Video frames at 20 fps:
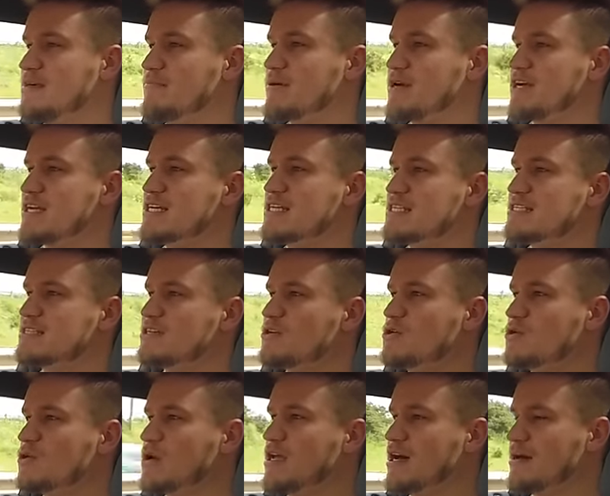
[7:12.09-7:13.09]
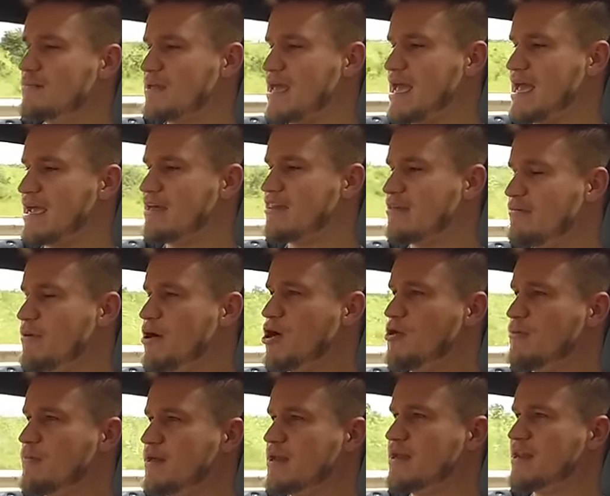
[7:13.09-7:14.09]
Because all I'm getting at the
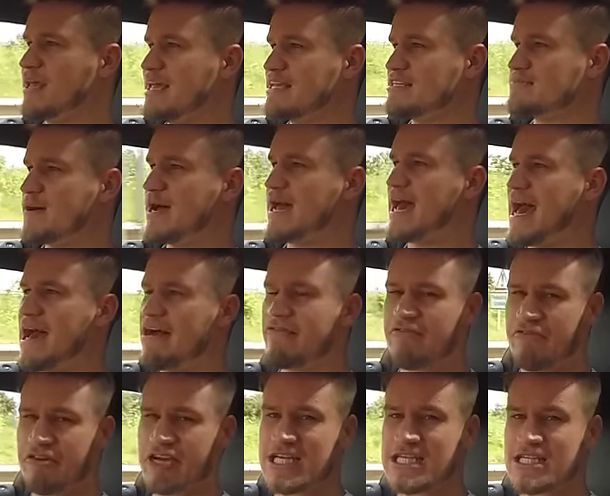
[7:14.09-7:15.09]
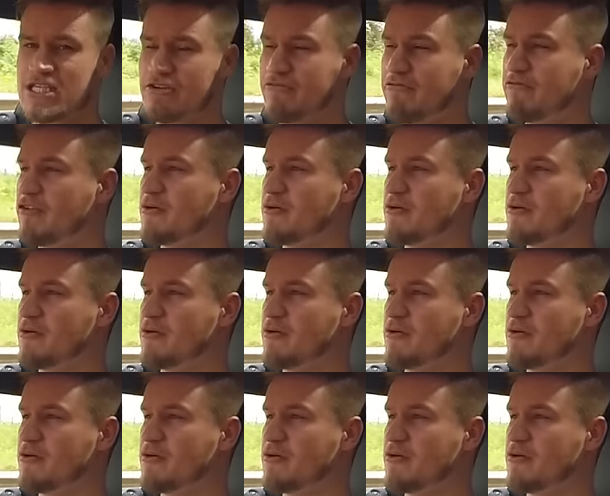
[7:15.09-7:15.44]
moment is my average